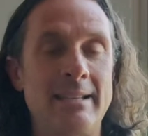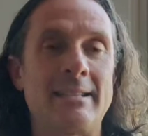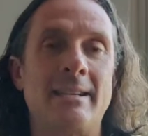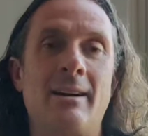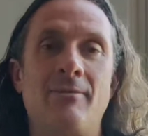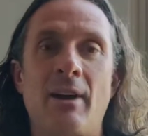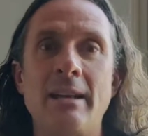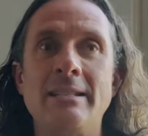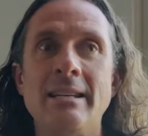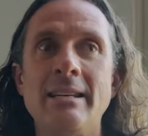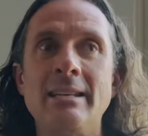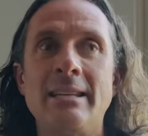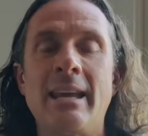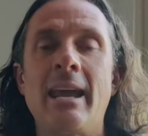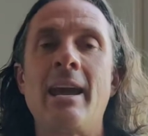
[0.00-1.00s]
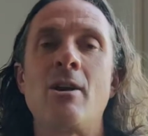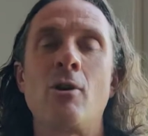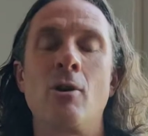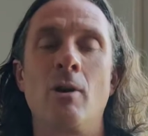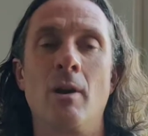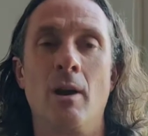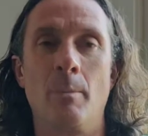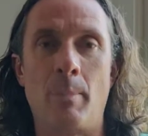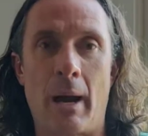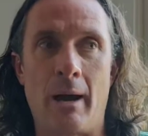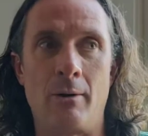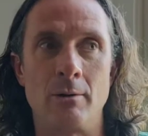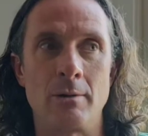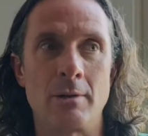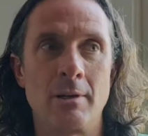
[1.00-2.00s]
stuff. I didn't care
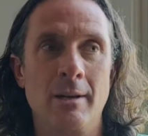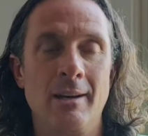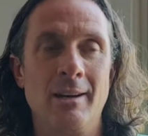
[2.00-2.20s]
about